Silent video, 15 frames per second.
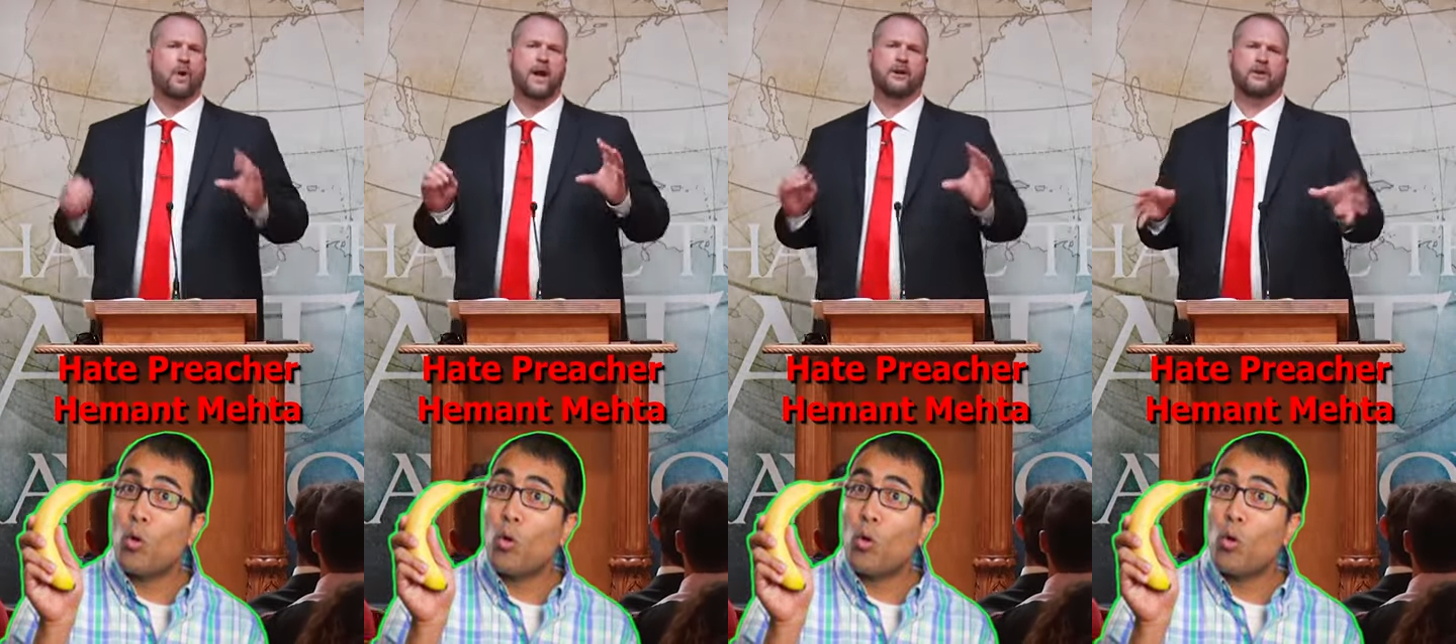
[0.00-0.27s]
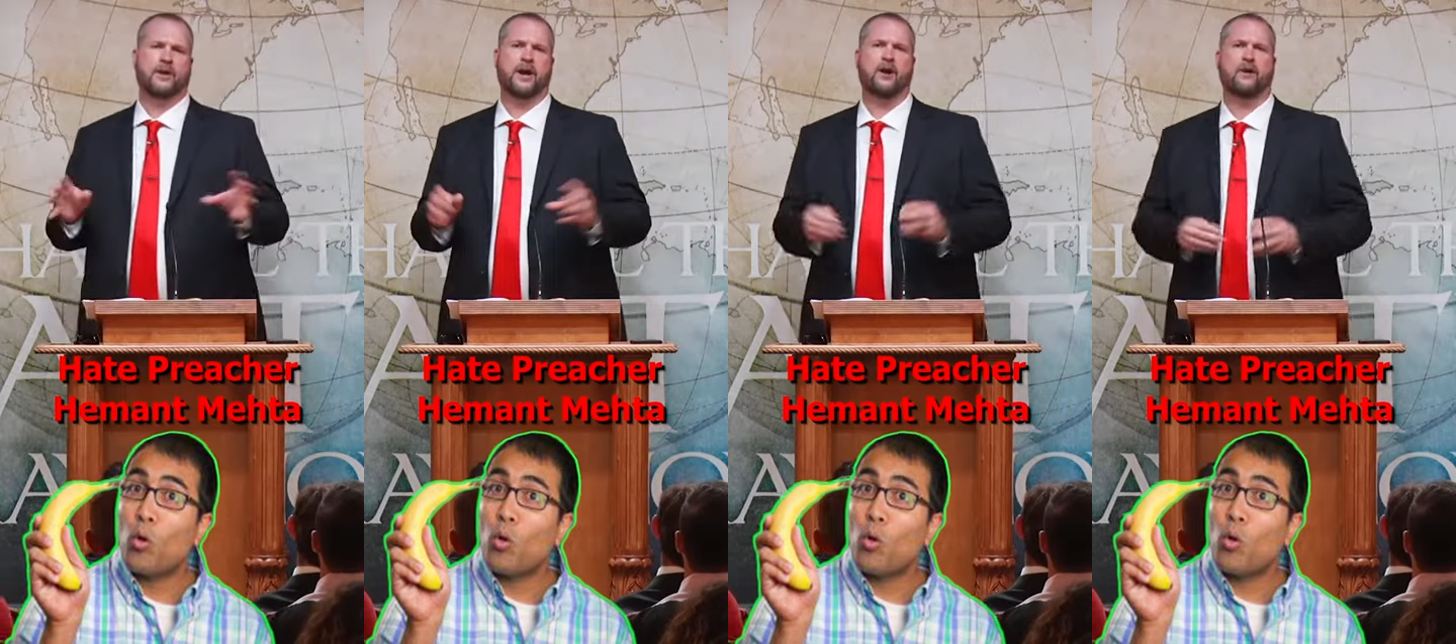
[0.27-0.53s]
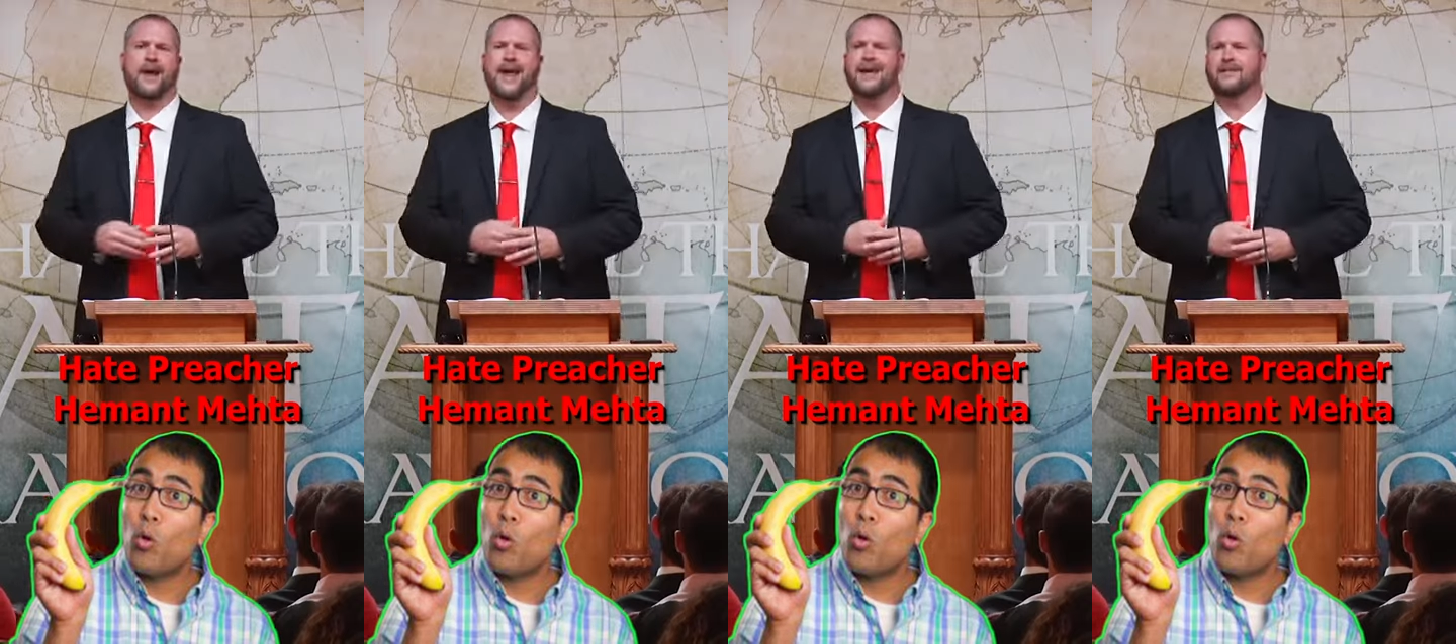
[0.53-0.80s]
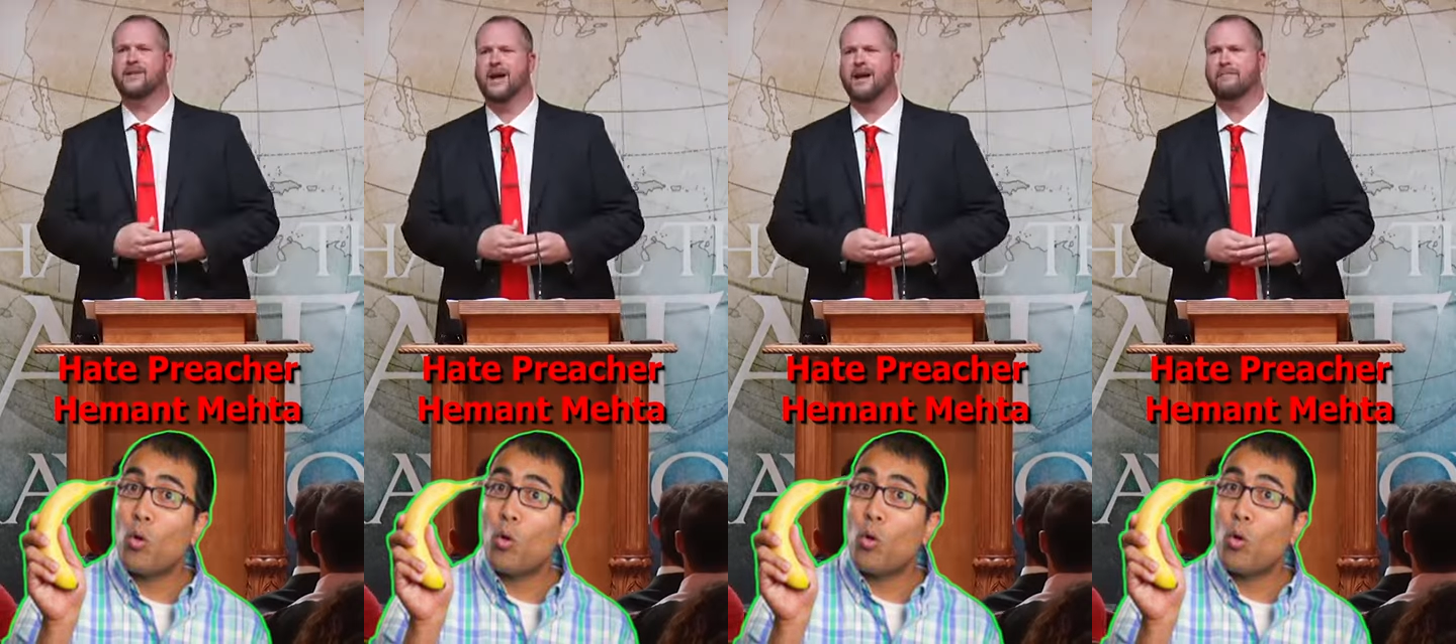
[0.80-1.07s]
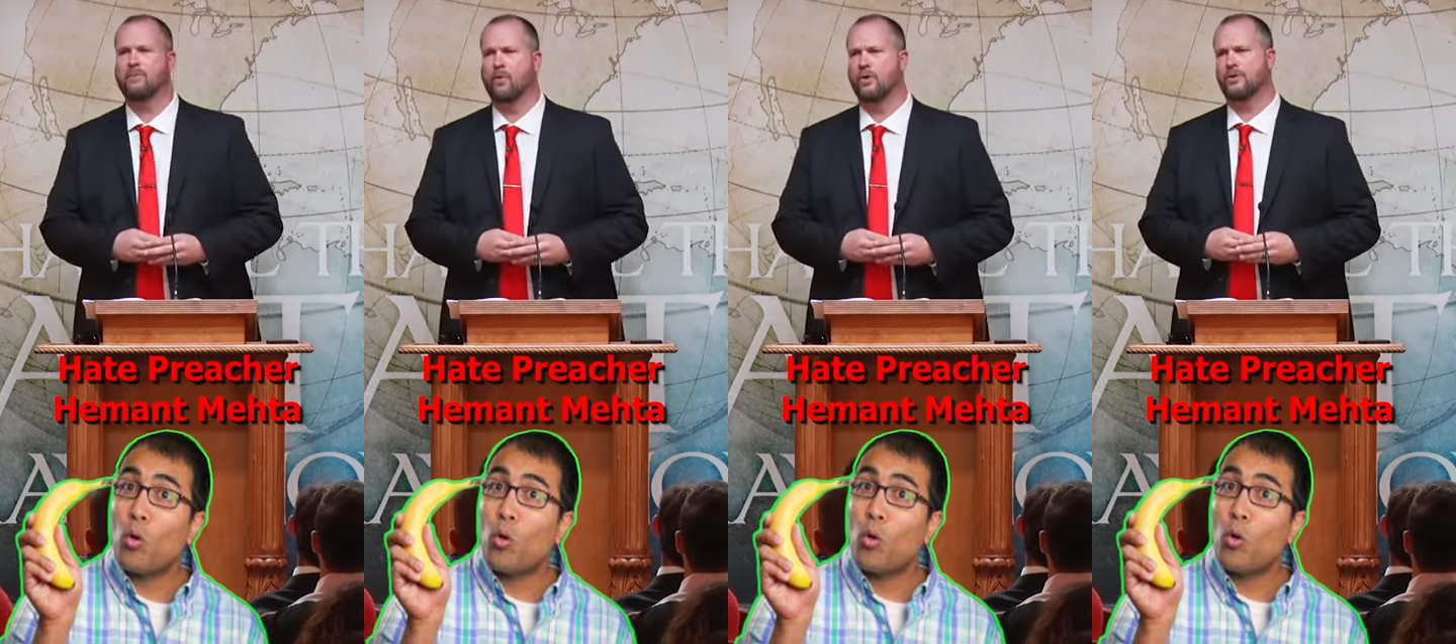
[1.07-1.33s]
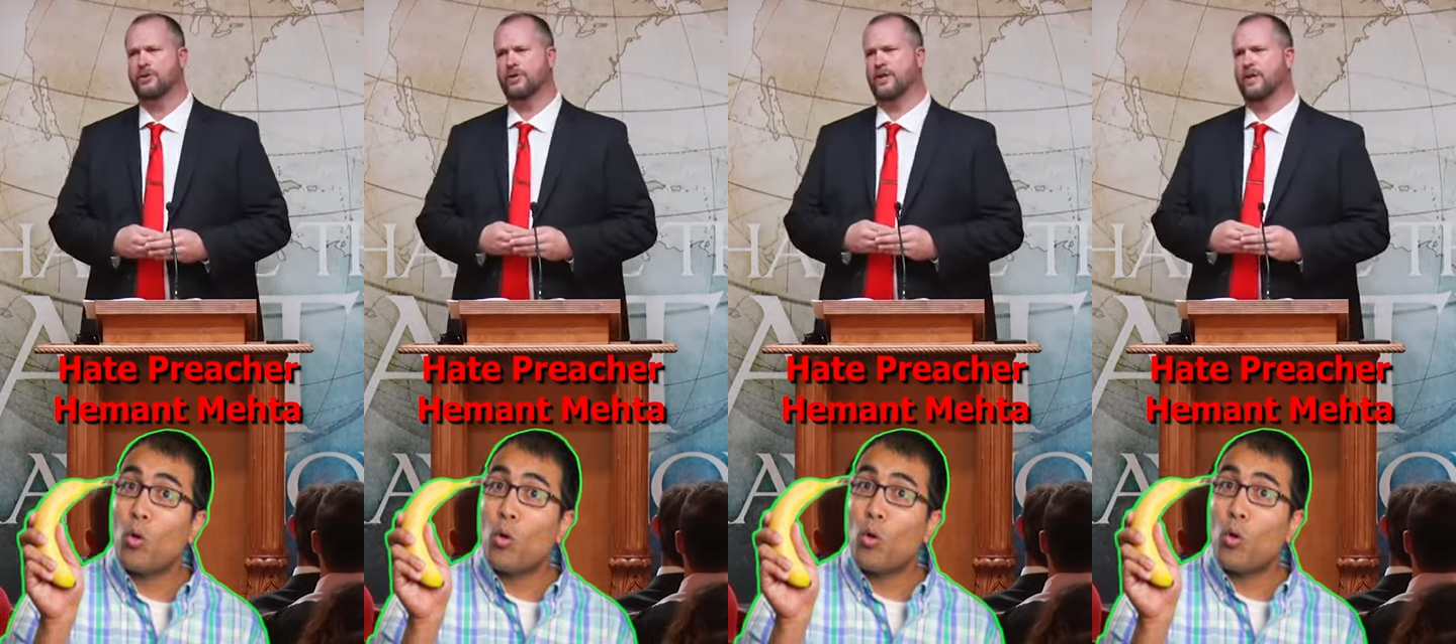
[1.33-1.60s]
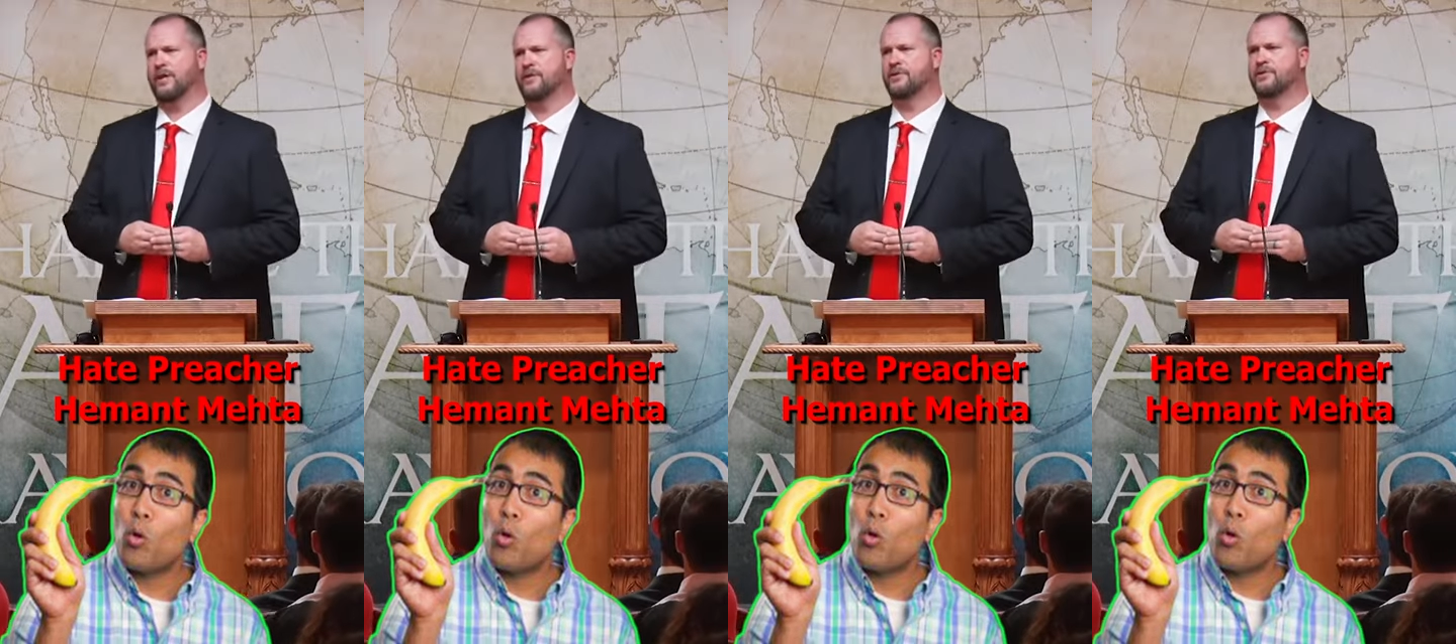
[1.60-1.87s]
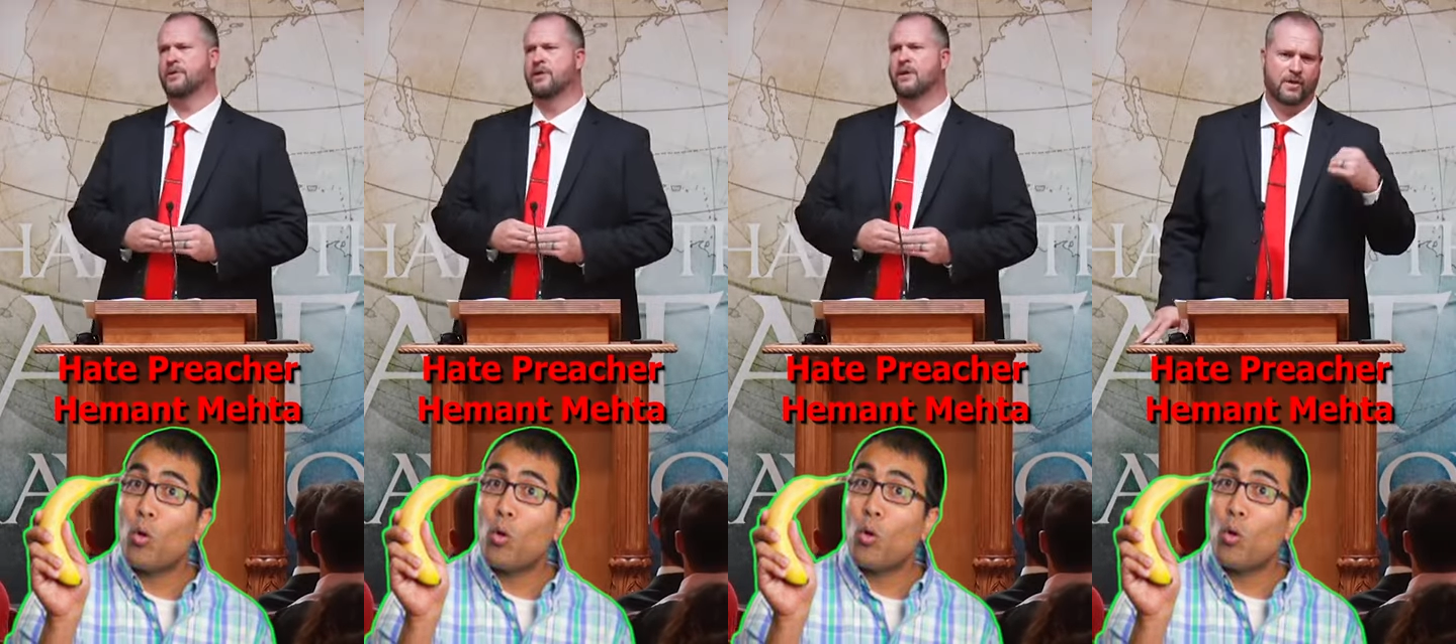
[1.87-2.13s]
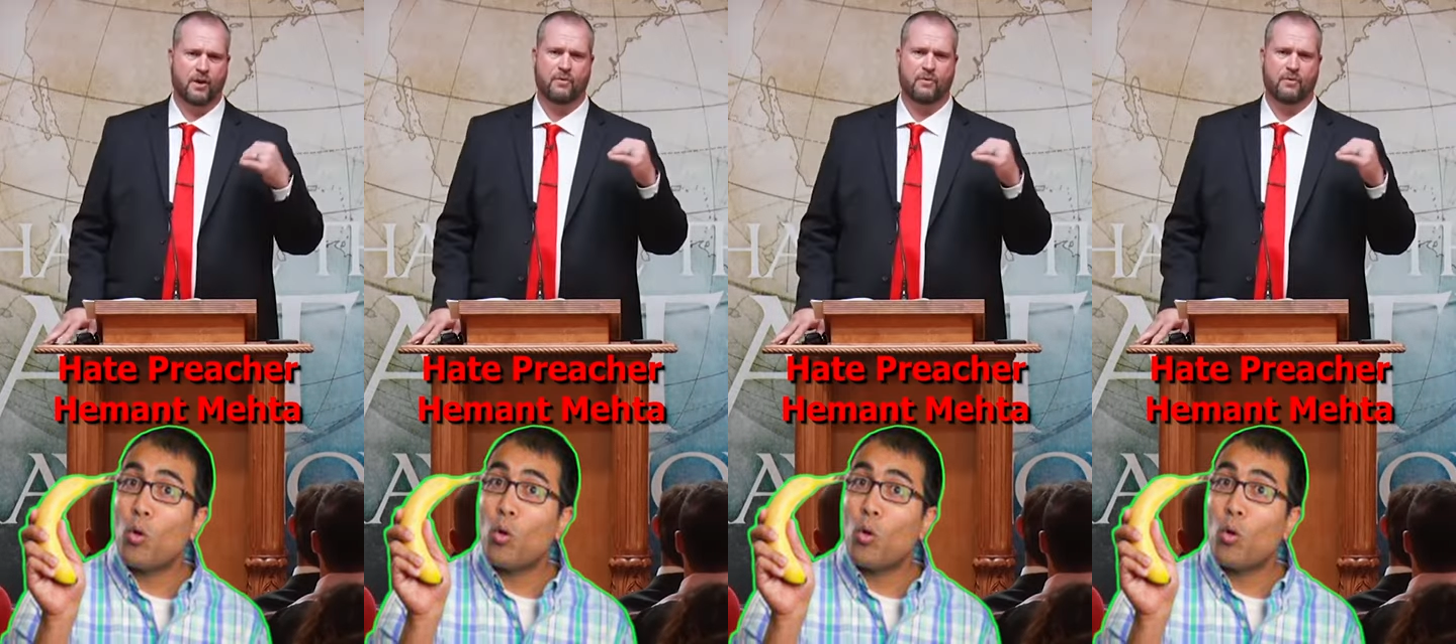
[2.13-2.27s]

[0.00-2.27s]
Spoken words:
well, I don't hear anti-abortionists,